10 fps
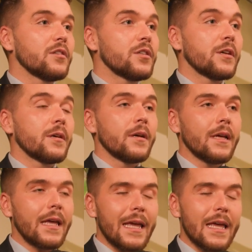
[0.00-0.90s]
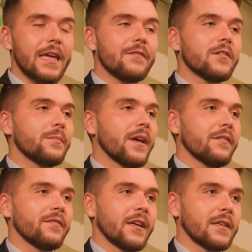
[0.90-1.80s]
to even
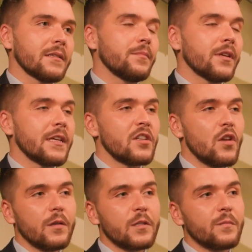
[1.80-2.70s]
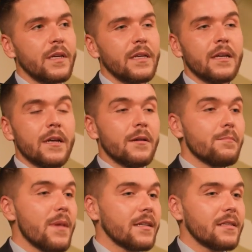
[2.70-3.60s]
bigger things, but it is not to be
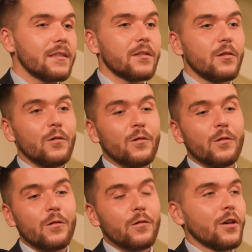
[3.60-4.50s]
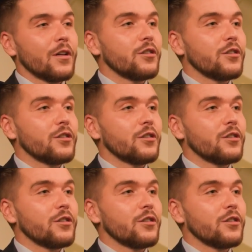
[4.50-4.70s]
missed or